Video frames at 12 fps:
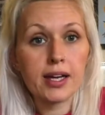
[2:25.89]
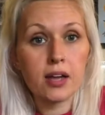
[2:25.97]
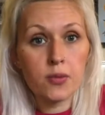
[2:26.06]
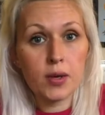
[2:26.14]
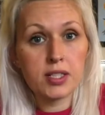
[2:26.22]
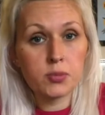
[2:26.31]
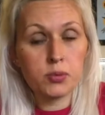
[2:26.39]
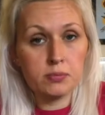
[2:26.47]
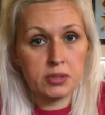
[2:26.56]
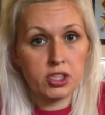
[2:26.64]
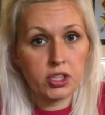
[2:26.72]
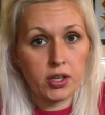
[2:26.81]
otherwise I wouldn't
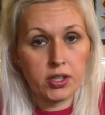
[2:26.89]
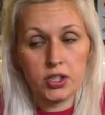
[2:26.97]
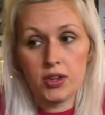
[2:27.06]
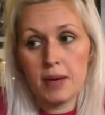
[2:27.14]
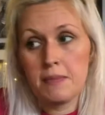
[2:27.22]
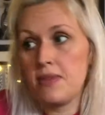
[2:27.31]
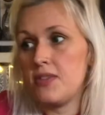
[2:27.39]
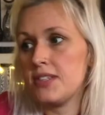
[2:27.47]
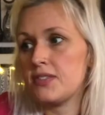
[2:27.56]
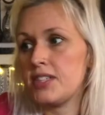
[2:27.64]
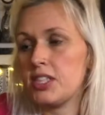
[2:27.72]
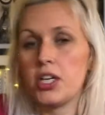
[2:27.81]
be showing you them in this
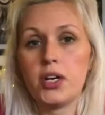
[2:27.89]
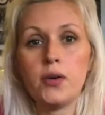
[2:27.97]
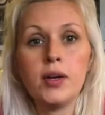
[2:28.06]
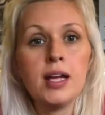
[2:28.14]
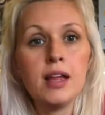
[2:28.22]
video.